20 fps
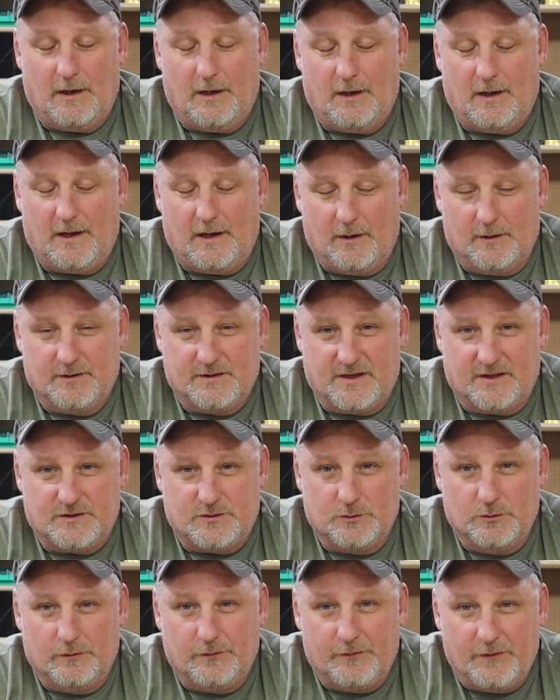How does that
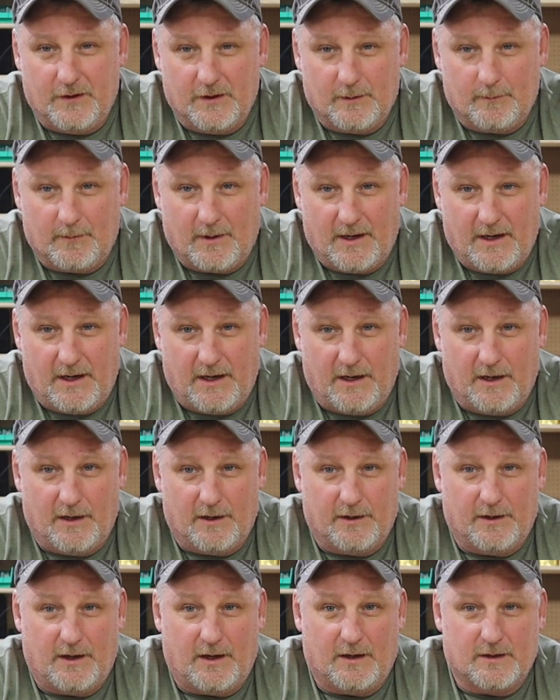tool feel in my
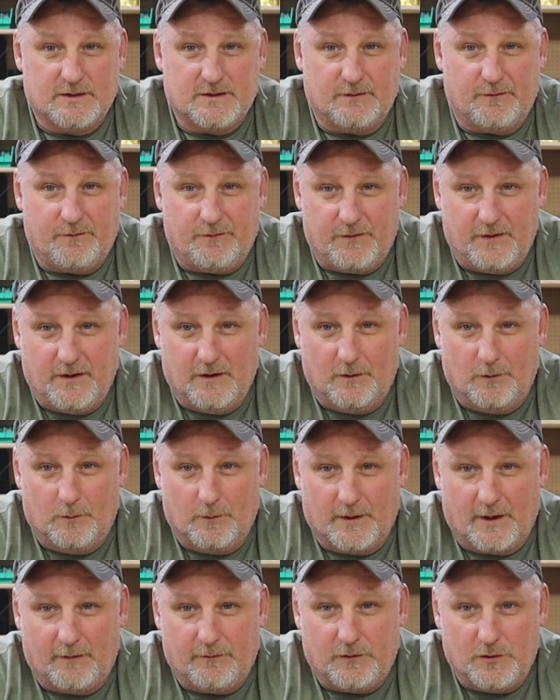hand? How does it feel
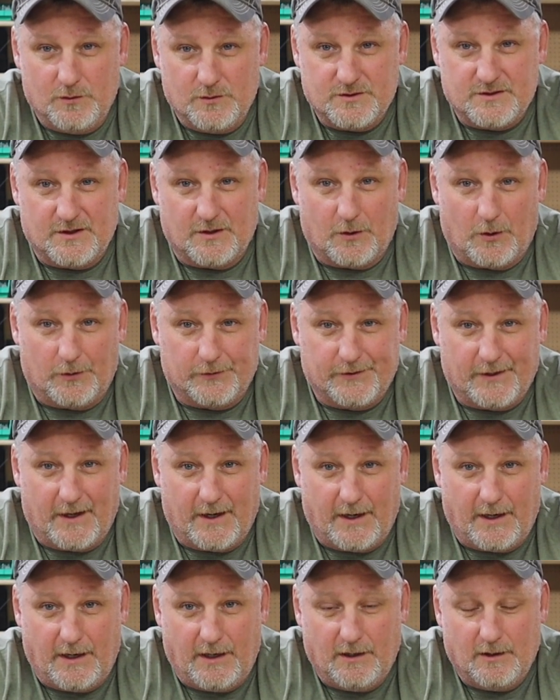when I've used it all
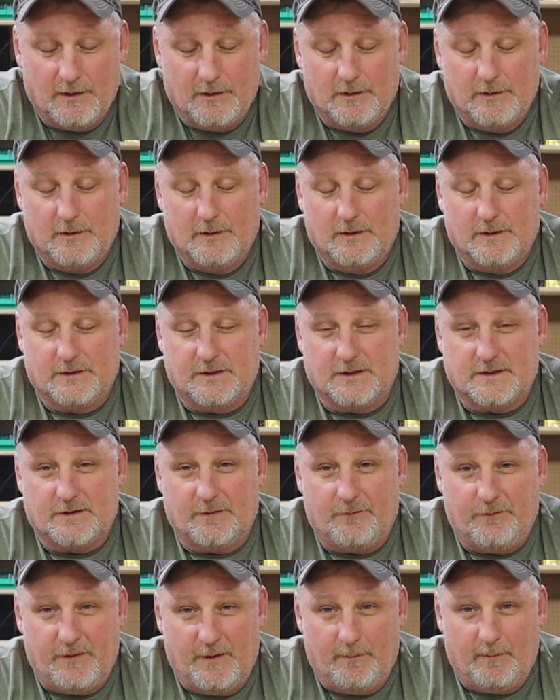day? Does
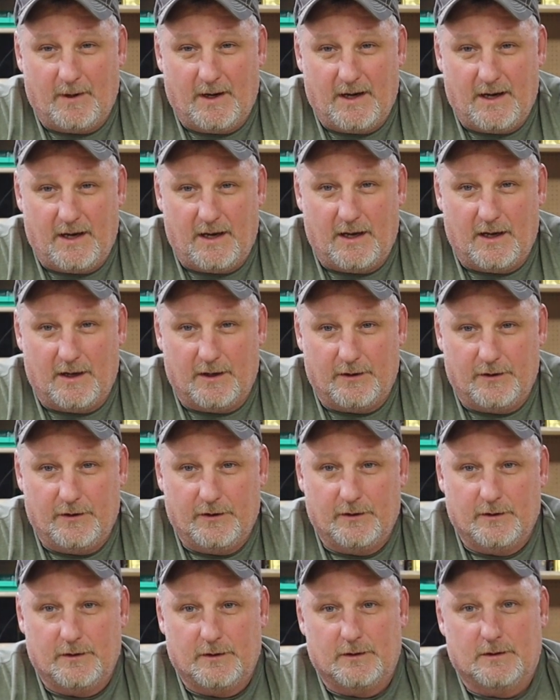it fit my hand?
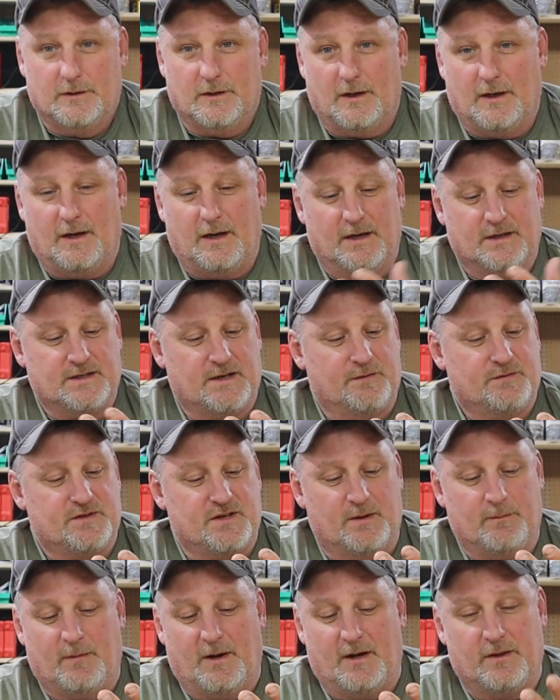As I've
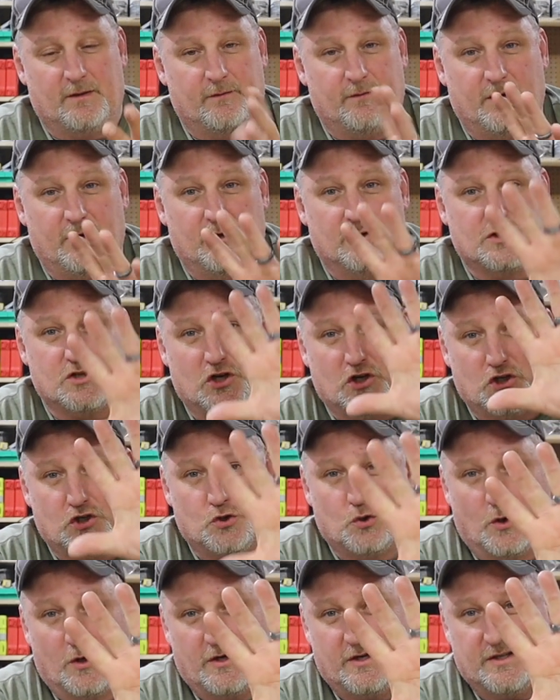said in my other videos,
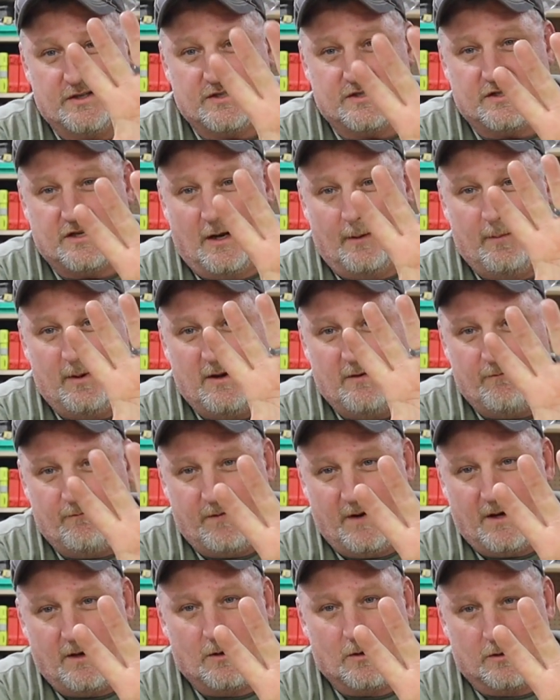short, stubby
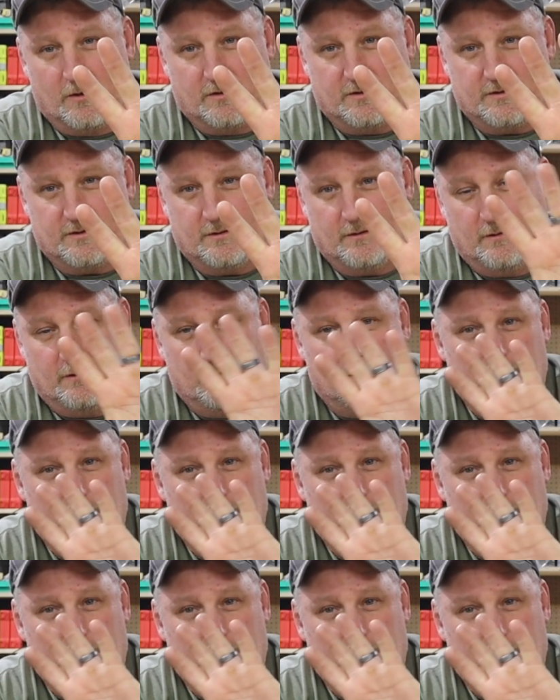fingers.